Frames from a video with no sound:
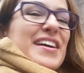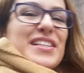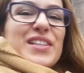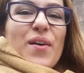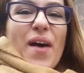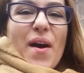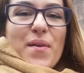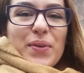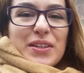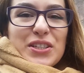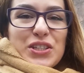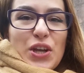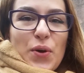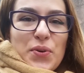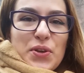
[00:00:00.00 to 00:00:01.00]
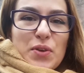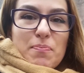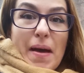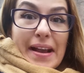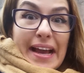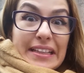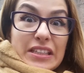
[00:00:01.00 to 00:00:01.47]
So I will show you
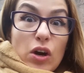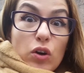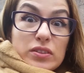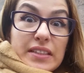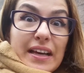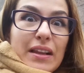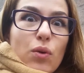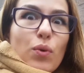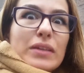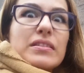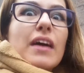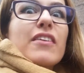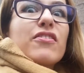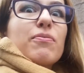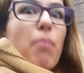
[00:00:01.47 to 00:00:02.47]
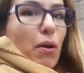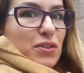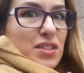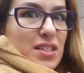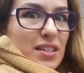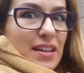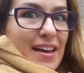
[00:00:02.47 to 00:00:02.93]
back at the hotel what I've bought
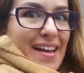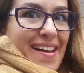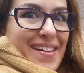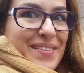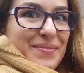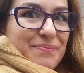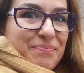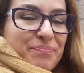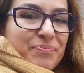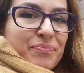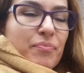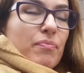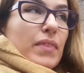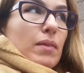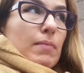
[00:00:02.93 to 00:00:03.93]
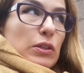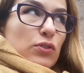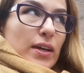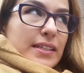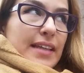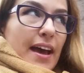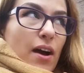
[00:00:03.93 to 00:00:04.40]
today. But
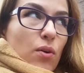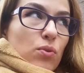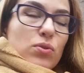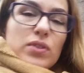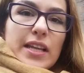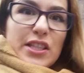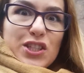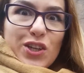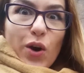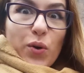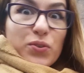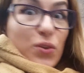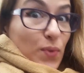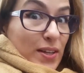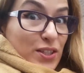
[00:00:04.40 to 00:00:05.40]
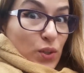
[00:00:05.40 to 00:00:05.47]
right now, let's go to Red